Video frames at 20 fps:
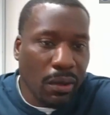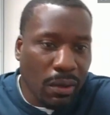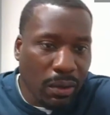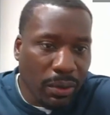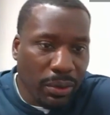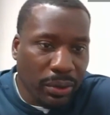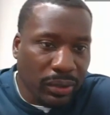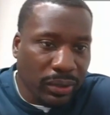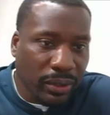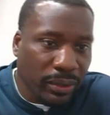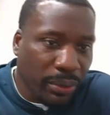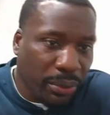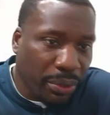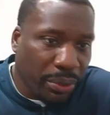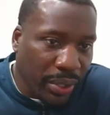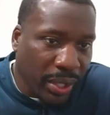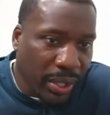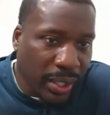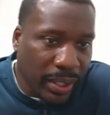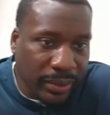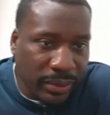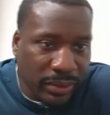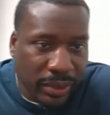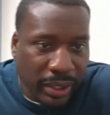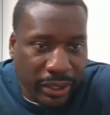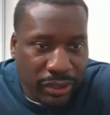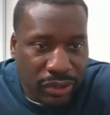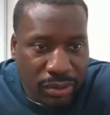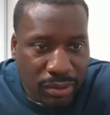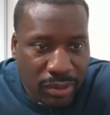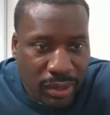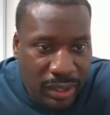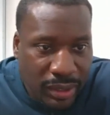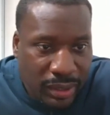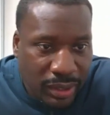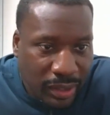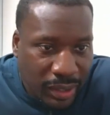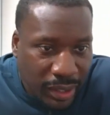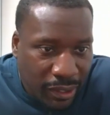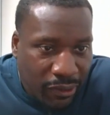all the little things that you need
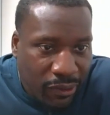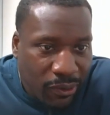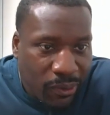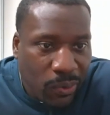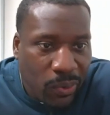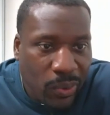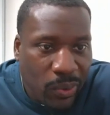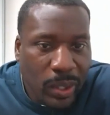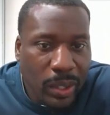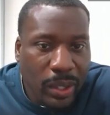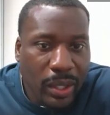to know